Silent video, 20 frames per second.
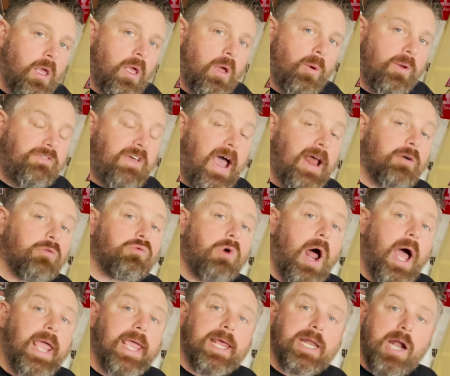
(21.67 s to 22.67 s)
We've had
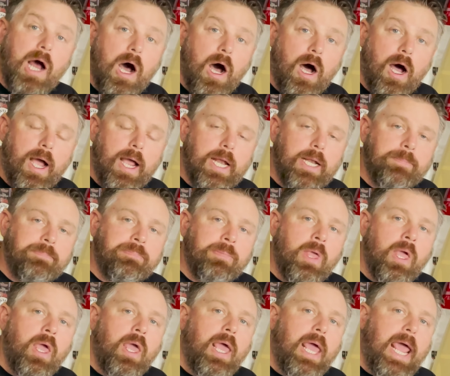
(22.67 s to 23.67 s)
Ryan on,
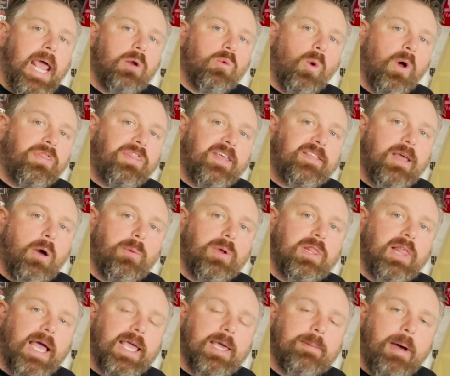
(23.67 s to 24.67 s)
and one thing that we
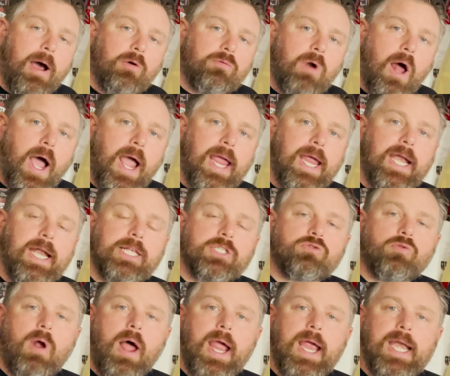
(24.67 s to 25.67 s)
like about Ryan is
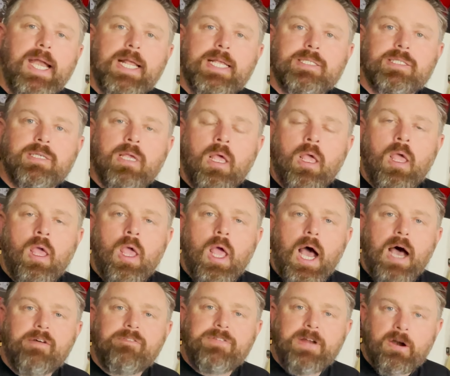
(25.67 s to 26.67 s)
very
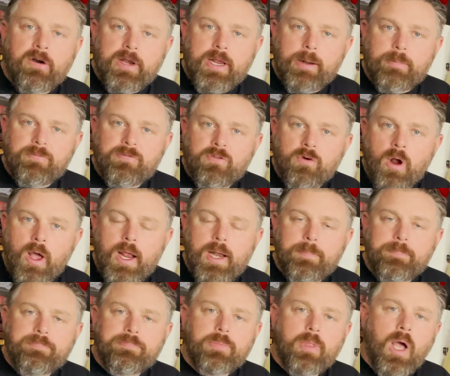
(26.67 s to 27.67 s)
upfront.